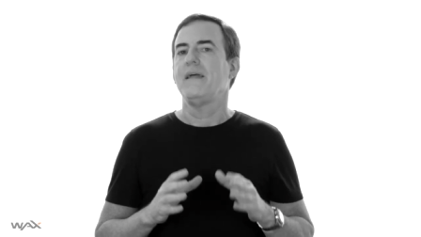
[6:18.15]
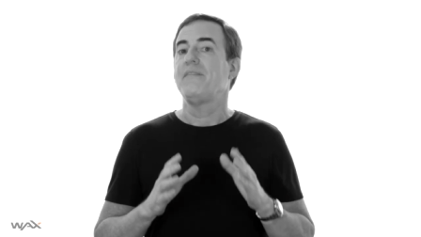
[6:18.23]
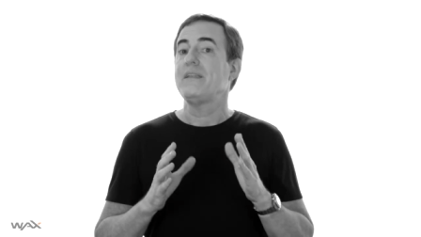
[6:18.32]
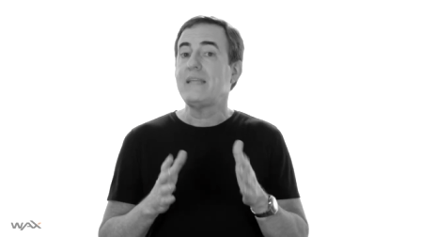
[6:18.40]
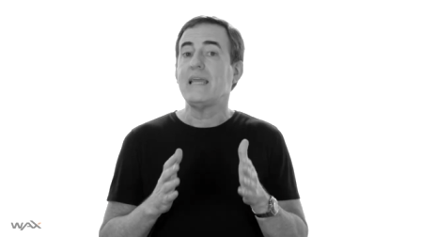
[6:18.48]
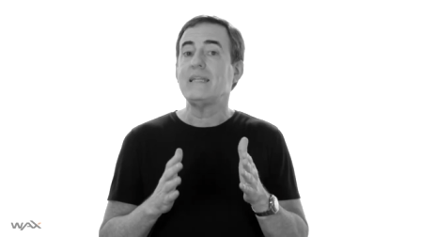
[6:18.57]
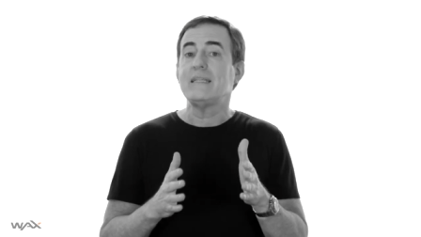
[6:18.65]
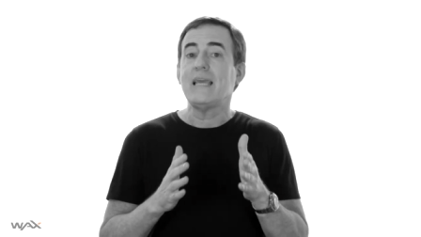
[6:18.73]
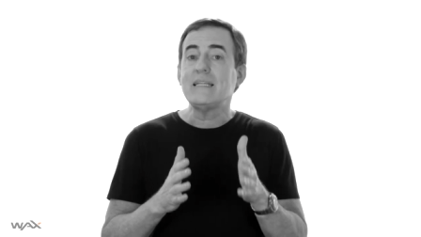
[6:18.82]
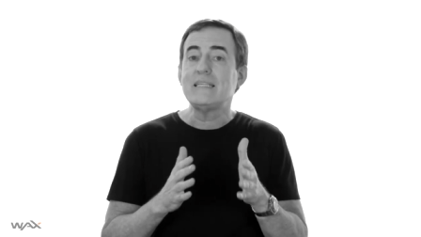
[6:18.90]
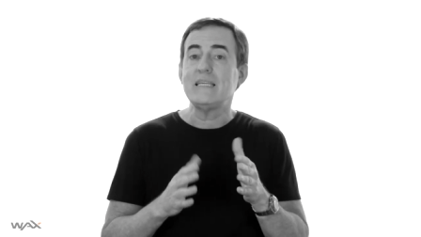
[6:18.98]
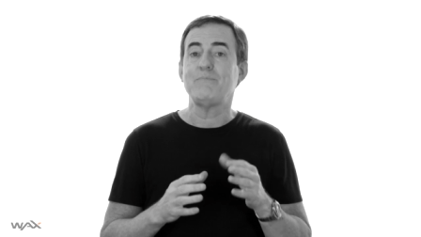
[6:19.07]
The
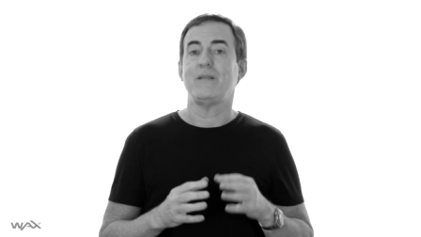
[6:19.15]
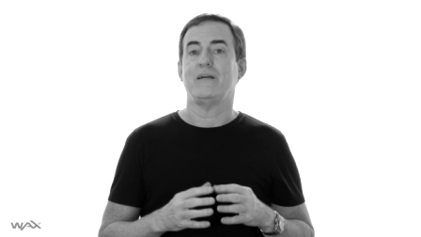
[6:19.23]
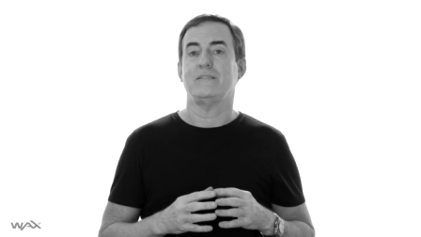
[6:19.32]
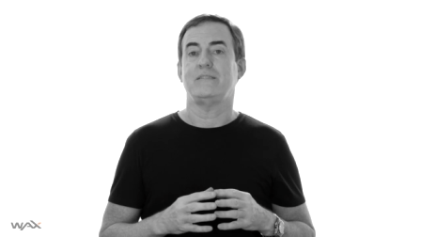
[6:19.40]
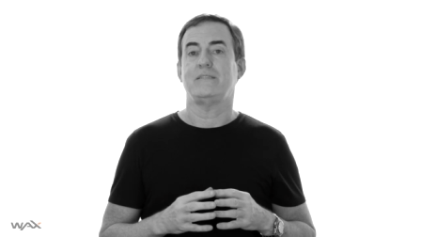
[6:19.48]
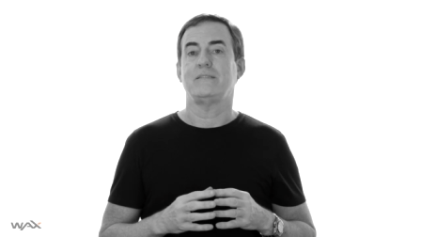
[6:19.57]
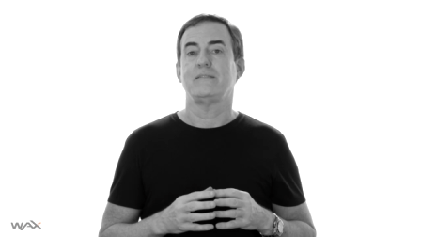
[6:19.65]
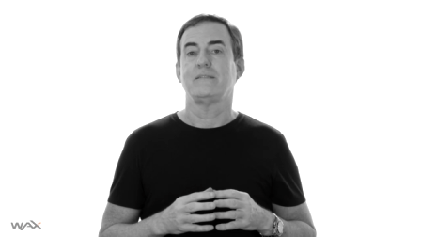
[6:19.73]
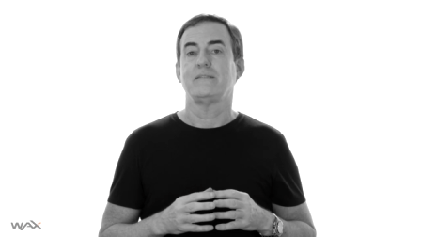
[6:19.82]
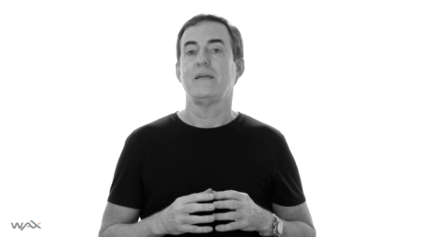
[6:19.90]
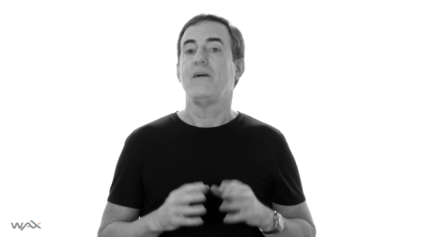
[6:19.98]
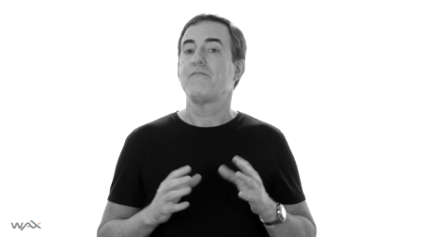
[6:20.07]
day-to-day team does.
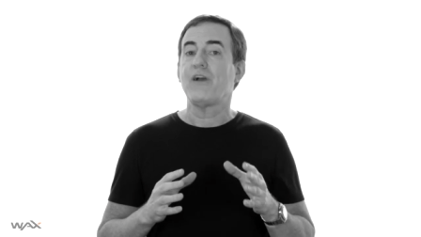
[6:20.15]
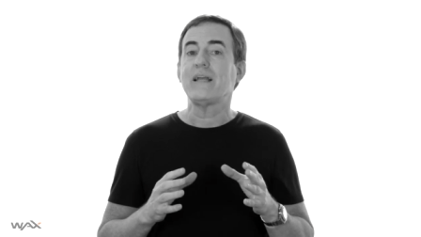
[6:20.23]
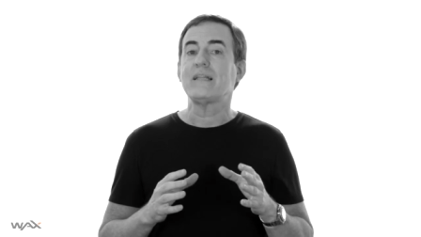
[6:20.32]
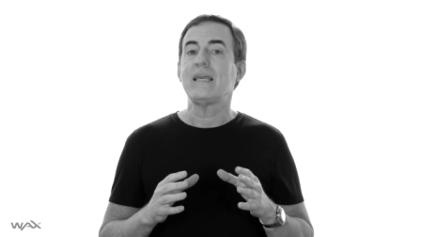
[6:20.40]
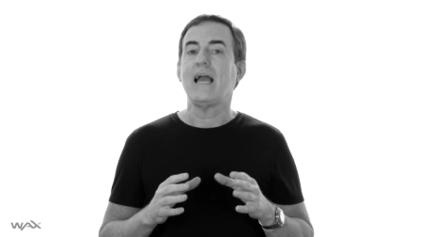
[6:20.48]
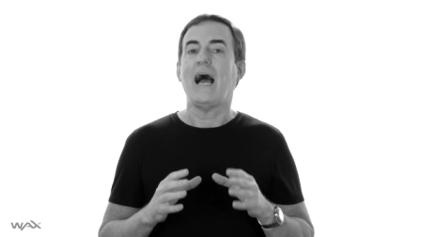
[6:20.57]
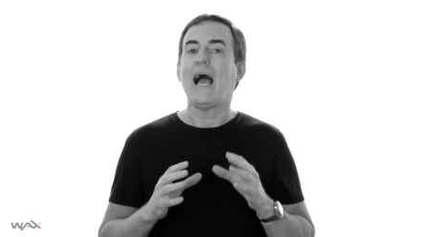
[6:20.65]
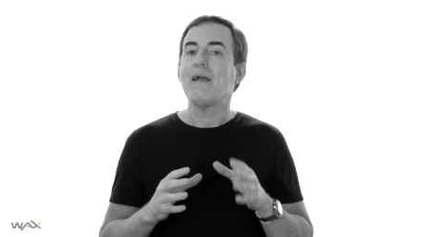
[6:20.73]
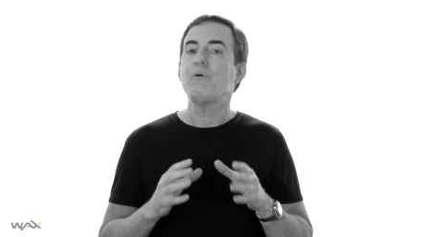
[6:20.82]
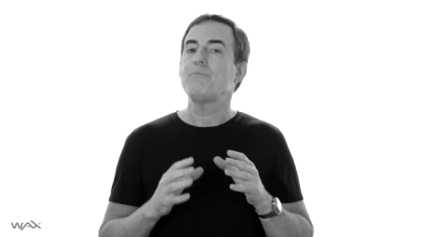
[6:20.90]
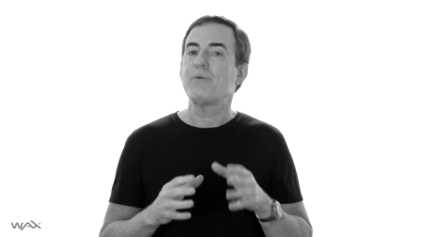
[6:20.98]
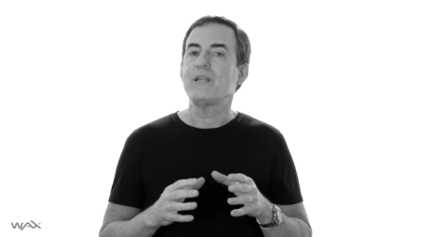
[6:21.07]
Frankly, I
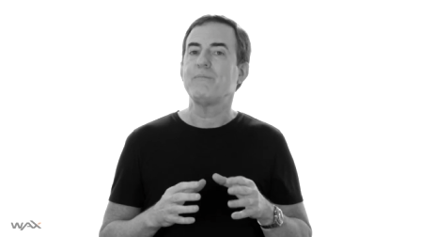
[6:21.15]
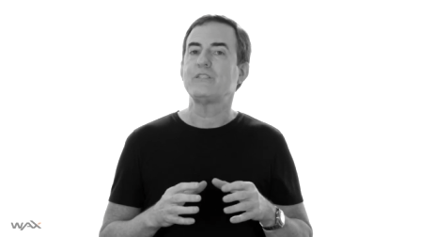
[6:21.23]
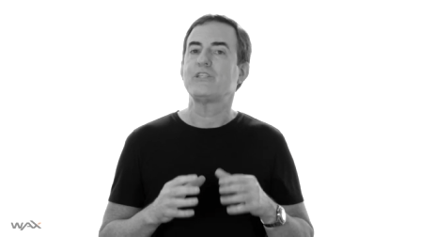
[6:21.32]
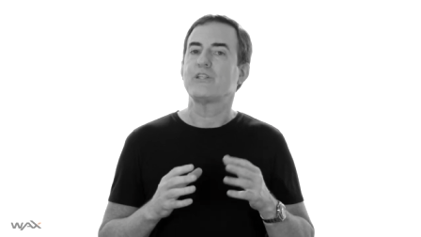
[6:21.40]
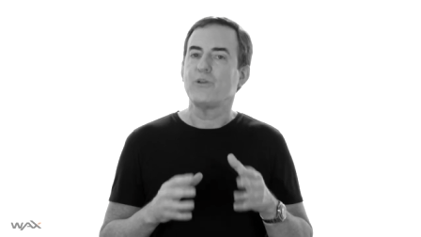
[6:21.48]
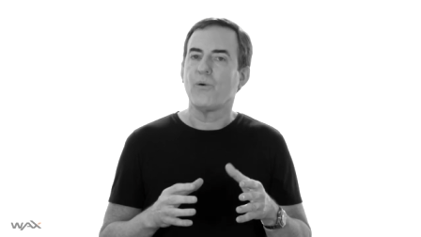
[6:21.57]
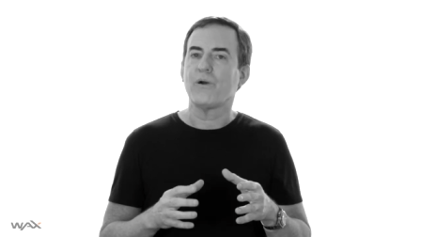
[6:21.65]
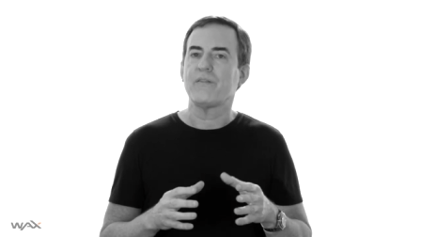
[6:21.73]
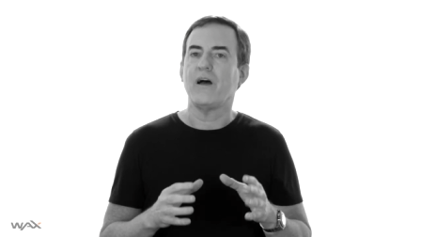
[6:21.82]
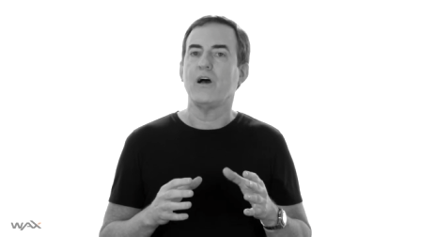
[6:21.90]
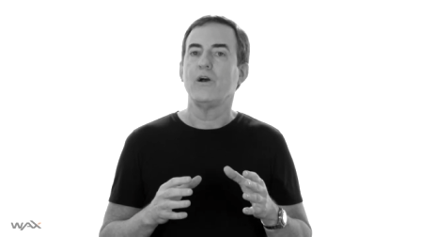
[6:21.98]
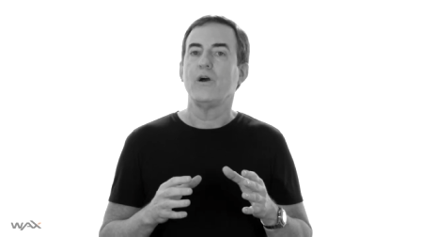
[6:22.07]
would pretty much ignore
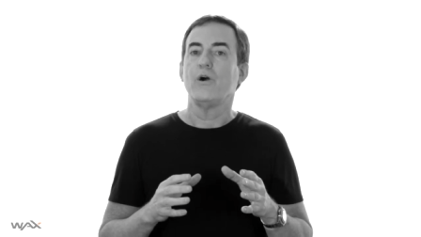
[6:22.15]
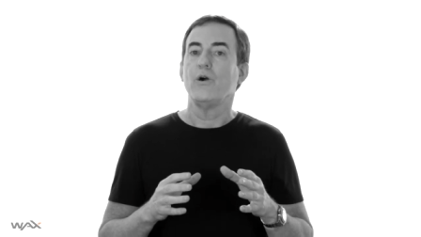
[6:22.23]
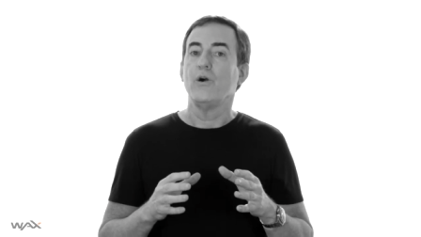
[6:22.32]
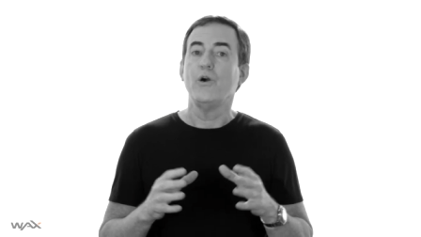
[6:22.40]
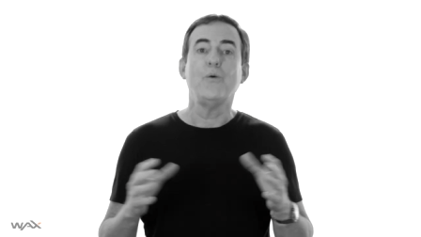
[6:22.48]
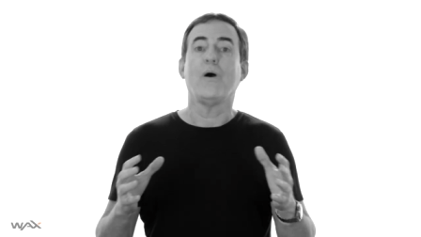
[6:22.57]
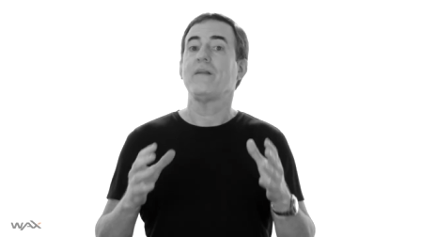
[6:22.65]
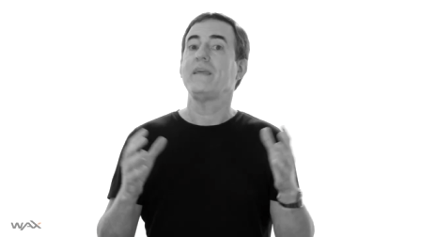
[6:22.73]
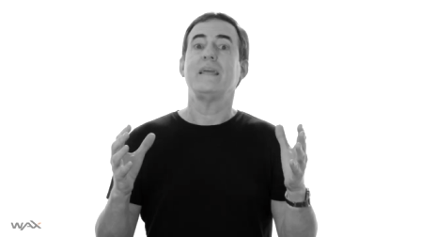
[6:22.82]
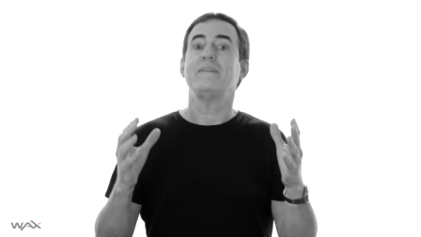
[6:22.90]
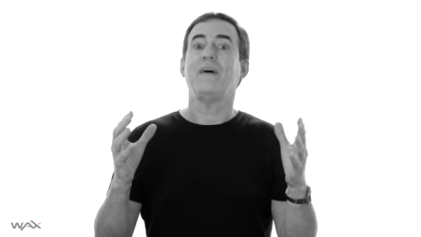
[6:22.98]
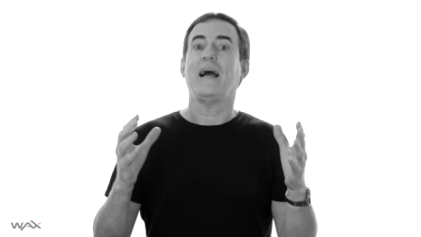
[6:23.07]
the who are
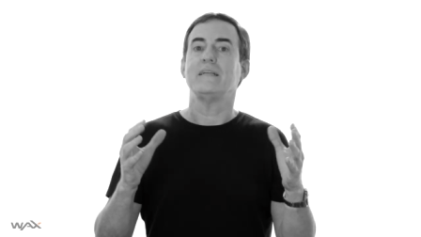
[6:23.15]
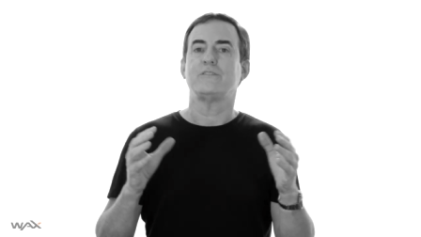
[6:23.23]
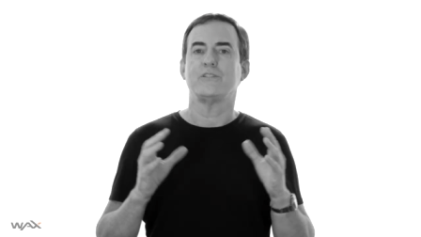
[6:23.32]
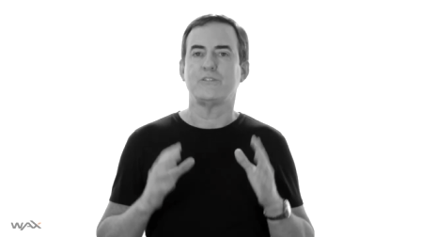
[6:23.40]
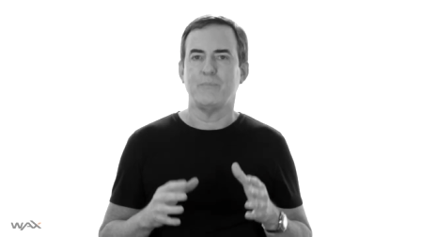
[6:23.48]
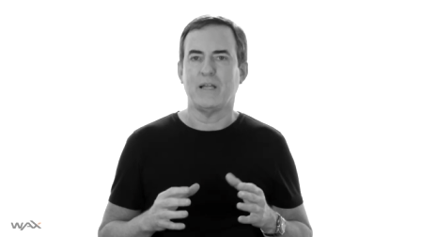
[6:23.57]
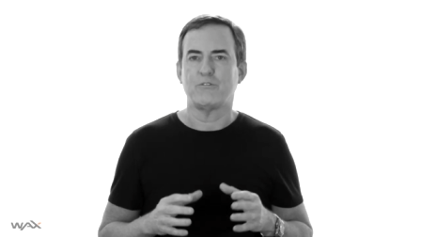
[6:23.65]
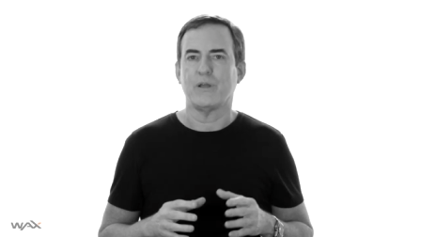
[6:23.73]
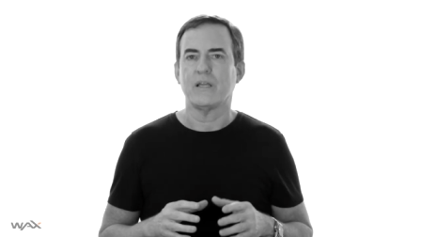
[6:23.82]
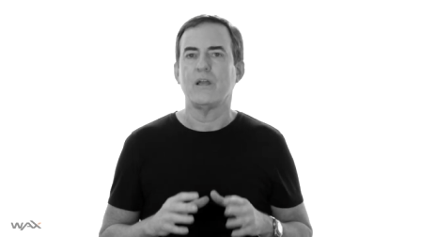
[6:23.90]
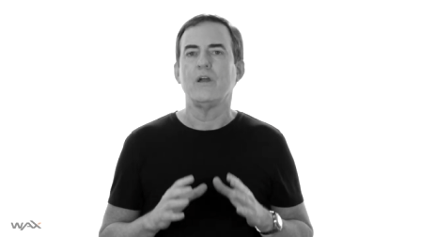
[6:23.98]
the advisors metric.